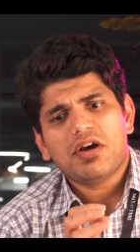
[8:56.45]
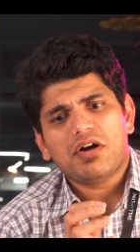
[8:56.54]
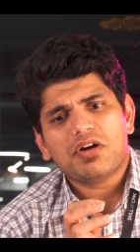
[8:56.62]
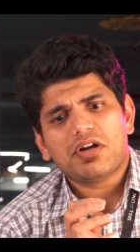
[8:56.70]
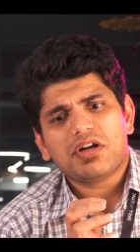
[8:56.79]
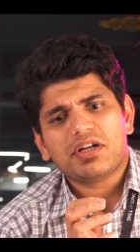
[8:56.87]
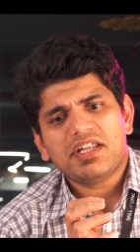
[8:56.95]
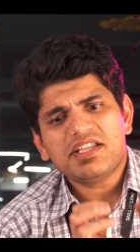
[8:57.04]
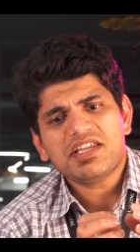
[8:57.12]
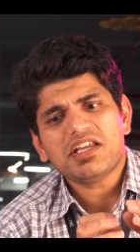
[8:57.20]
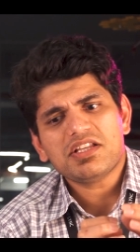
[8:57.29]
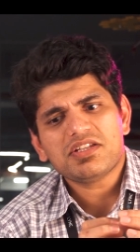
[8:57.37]
Uh,
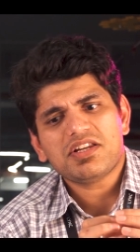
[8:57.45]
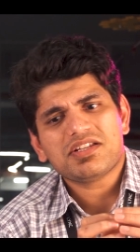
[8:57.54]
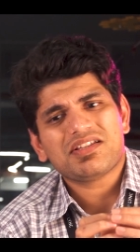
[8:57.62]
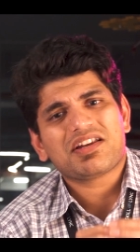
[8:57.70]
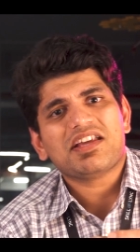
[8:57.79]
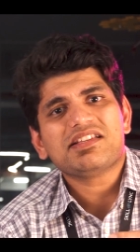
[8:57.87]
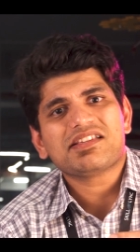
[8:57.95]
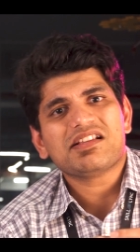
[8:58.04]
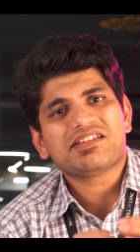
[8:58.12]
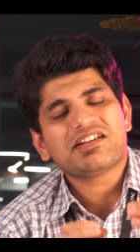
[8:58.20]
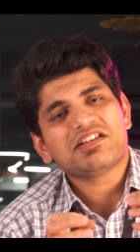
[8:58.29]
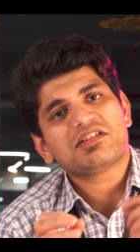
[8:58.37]
teaching engineers the right
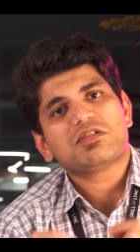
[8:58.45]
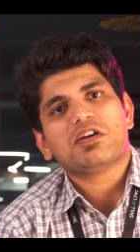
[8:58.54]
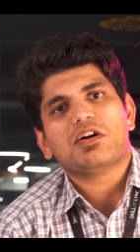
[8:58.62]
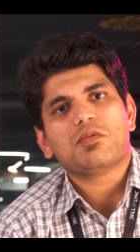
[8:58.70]
skill set is